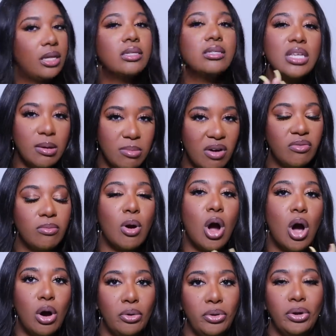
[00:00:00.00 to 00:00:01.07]
Some of them are
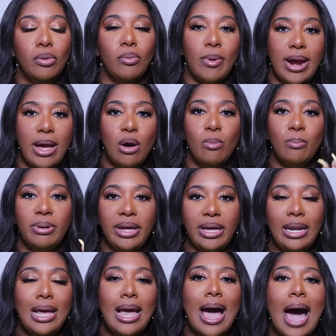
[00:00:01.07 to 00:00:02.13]
all year round,
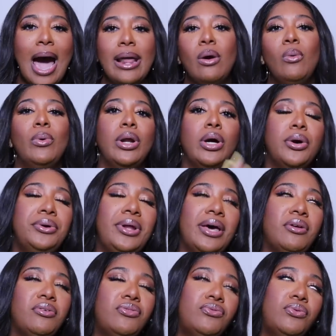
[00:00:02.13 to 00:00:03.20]
but I don't want to go
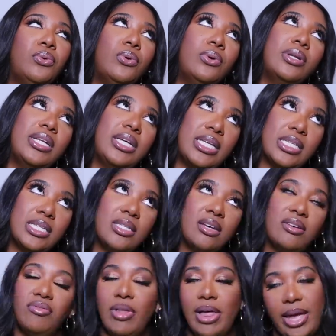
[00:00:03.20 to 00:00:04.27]
down a full list
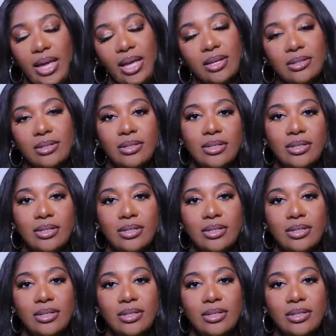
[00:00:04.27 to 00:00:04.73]
of like,